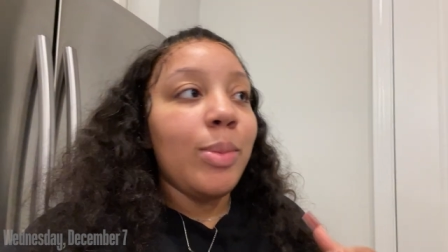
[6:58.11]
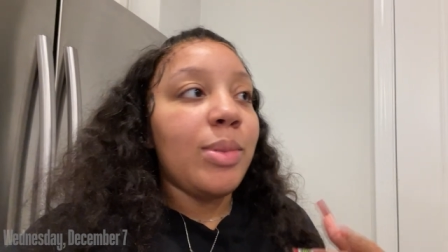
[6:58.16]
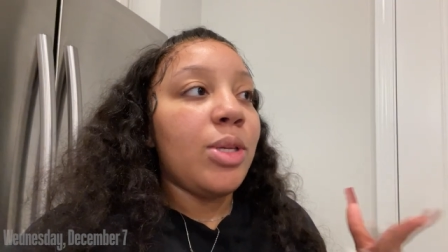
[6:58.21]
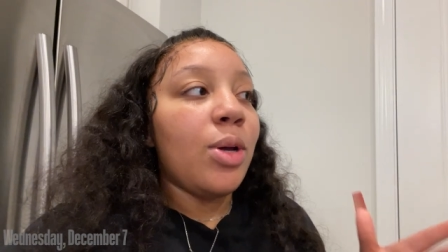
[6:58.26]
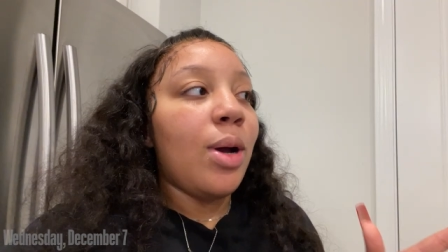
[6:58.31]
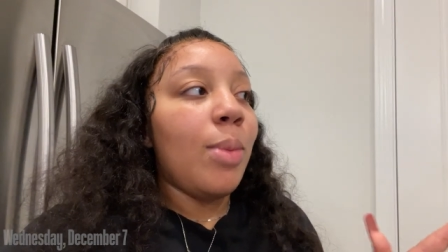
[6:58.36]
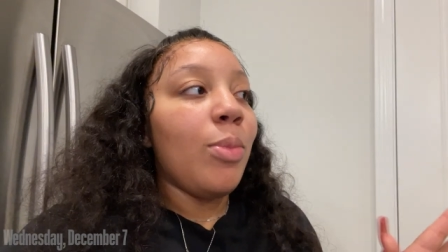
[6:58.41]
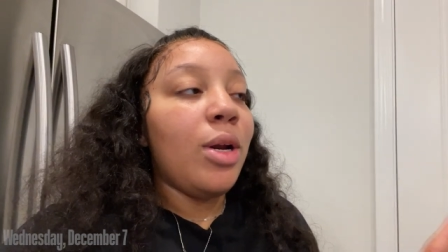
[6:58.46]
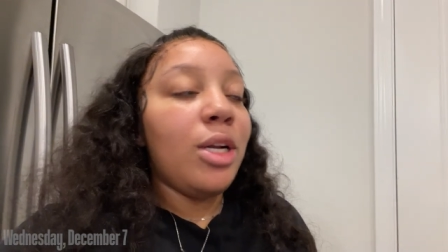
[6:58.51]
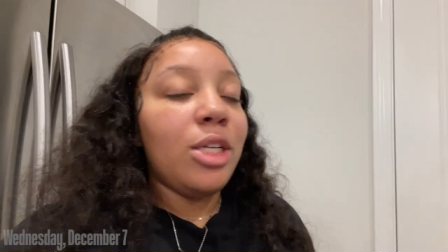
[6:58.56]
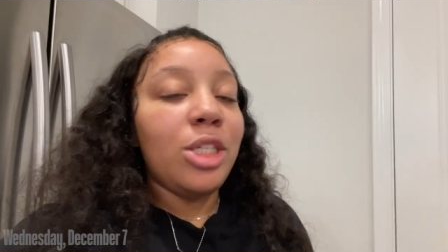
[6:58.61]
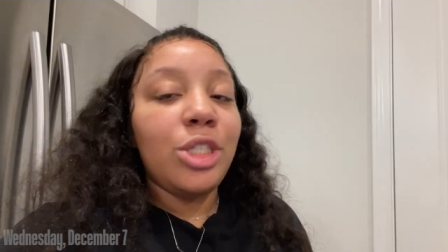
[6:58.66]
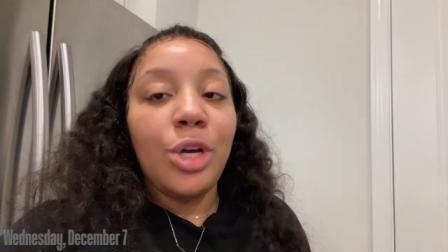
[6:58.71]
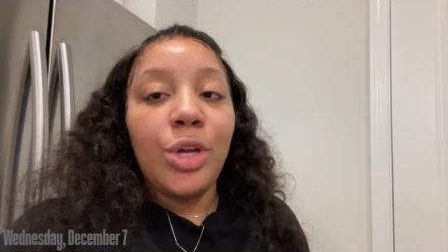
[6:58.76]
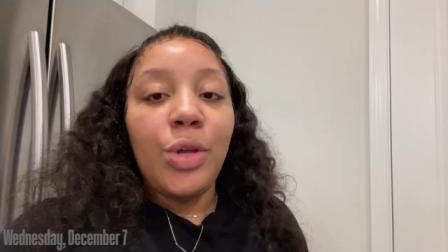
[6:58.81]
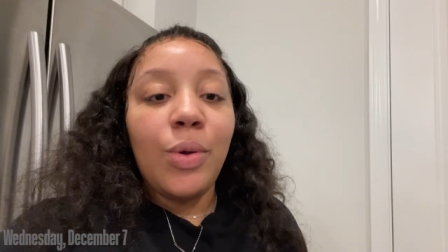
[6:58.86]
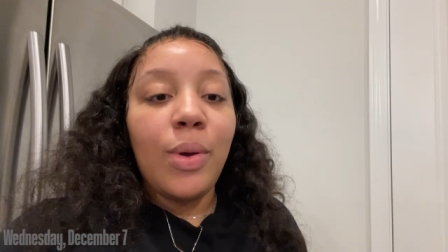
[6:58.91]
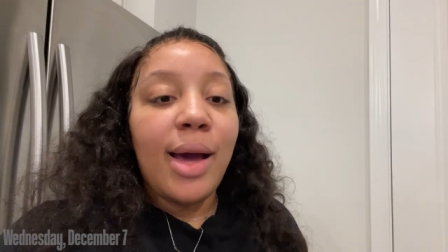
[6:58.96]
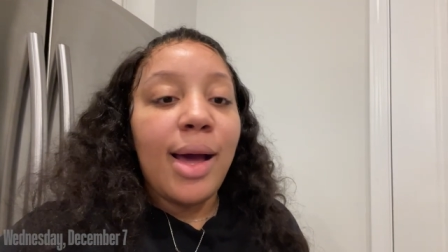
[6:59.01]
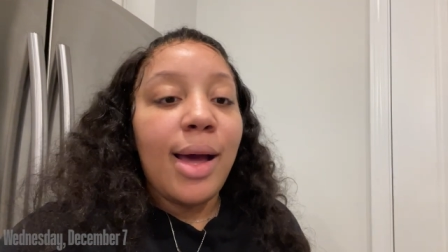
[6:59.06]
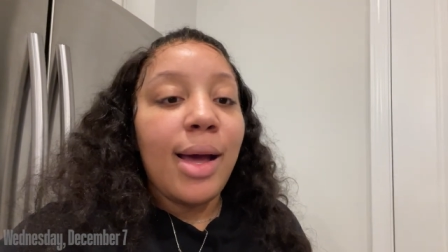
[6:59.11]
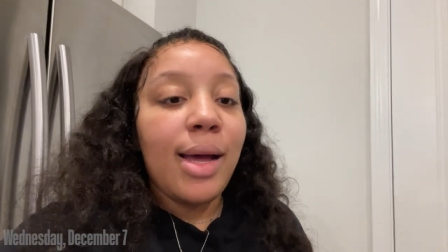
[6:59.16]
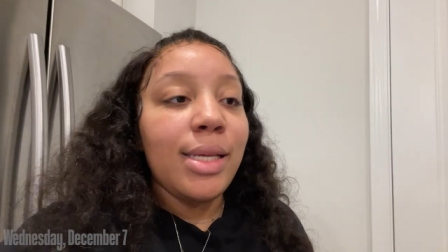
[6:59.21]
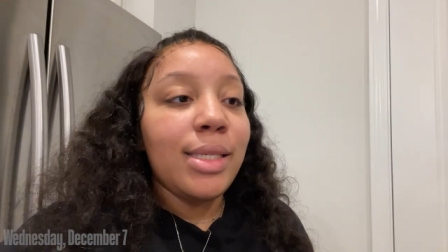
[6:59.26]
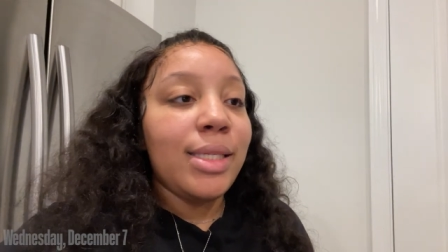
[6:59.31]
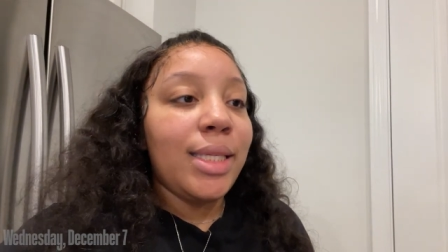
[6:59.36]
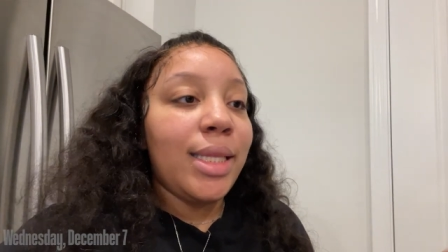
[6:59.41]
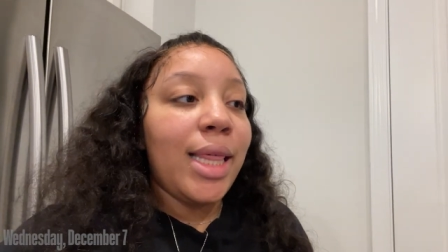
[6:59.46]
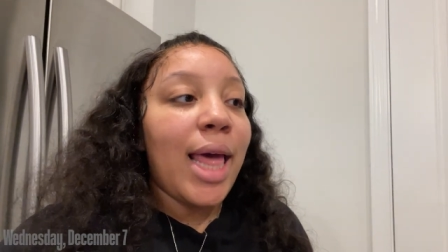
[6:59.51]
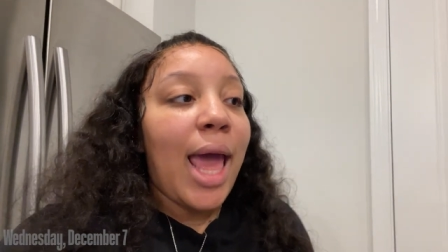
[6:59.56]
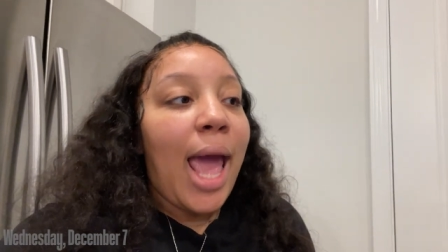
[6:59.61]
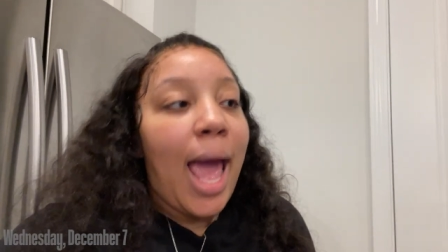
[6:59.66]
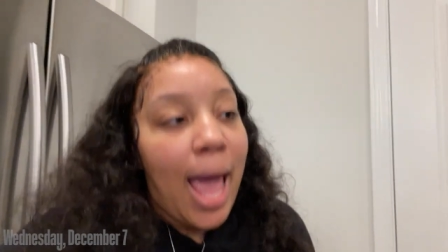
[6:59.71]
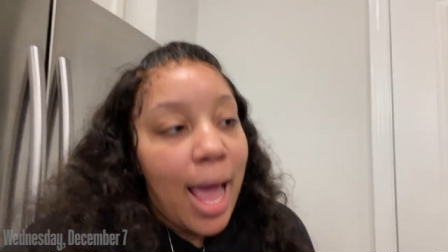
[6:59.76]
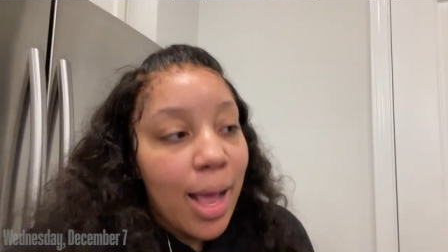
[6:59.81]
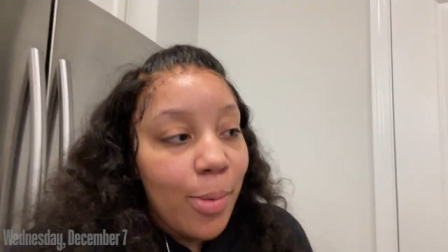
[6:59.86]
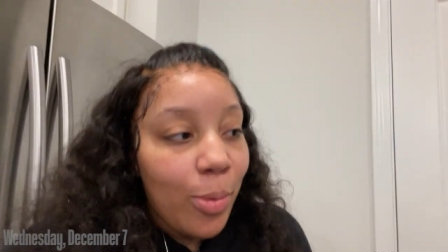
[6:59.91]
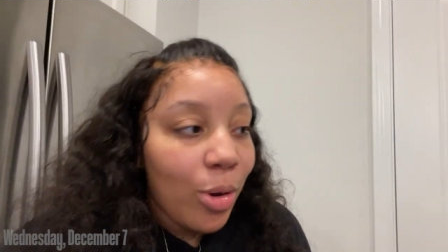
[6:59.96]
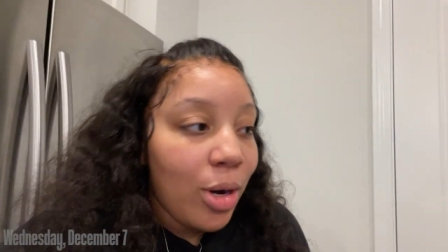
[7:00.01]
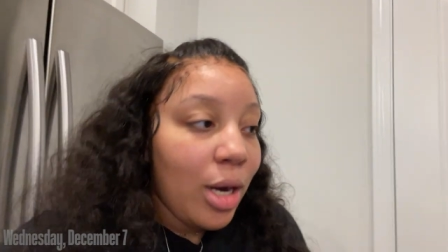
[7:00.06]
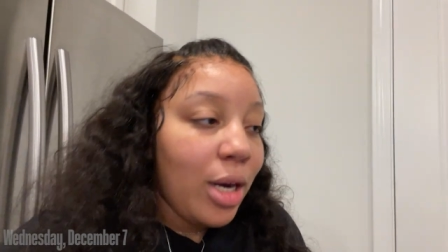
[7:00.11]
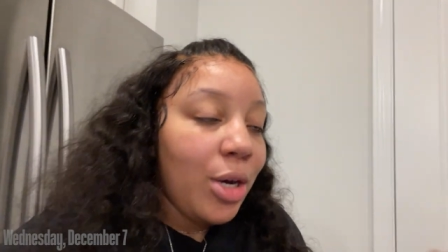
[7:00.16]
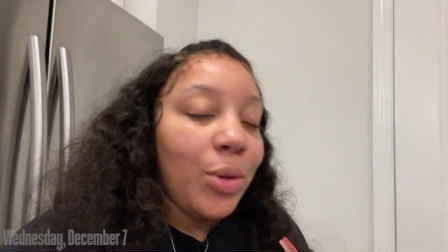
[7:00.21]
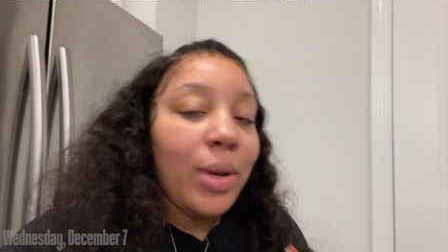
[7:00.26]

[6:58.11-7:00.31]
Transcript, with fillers: So I'm going to show you guys that. We're going to do